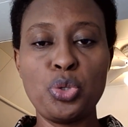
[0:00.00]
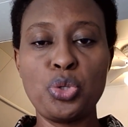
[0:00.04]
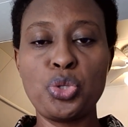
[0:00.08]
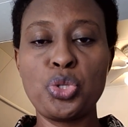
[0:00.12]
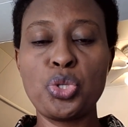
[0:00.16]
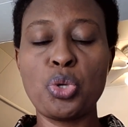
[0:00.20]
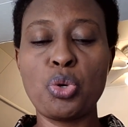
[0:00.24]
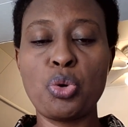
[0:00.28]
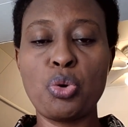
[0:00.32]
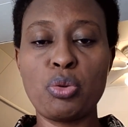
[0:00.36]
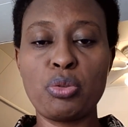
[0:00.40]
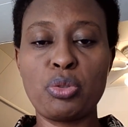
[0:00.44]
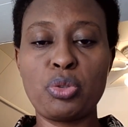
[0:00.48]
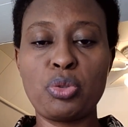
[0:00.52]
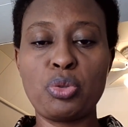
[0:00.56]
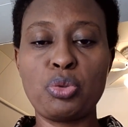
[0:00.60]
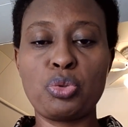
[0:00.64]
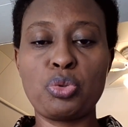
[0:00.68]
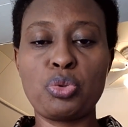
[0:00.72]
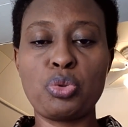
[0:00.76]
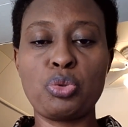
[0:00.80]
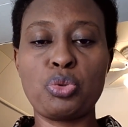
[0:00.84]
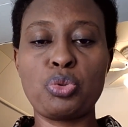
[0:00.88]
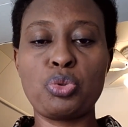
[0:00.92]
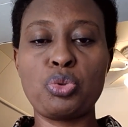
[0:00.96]

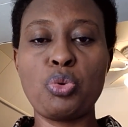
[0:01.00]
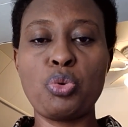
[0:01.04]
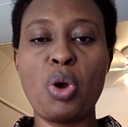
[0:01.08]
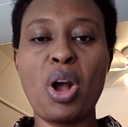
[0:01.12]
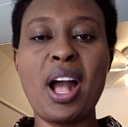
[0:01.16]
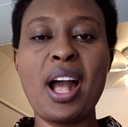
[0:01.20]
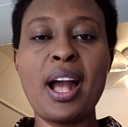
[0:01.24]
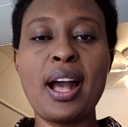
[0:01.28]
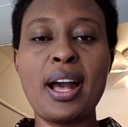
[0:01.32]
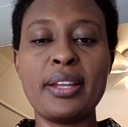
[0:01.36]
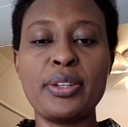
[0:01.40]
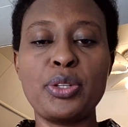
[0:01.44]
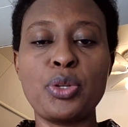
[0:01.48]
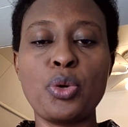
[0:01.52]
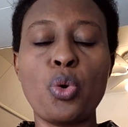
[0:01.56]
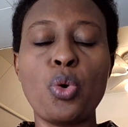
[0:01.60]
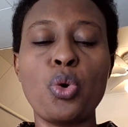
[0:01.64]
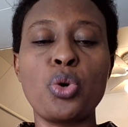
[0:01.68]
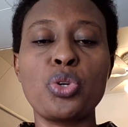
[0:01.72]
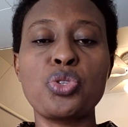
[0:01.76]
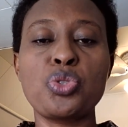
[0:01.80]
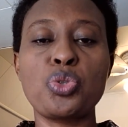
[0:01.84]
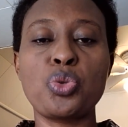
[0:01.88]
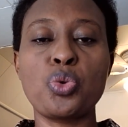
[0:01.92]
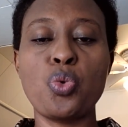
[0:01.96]
to add
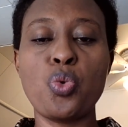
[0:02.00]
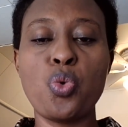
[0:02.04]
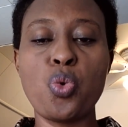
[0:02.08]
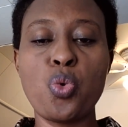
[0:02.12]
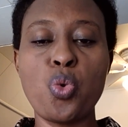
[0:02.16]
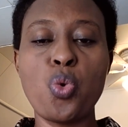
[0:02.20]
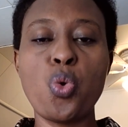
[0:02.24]
on to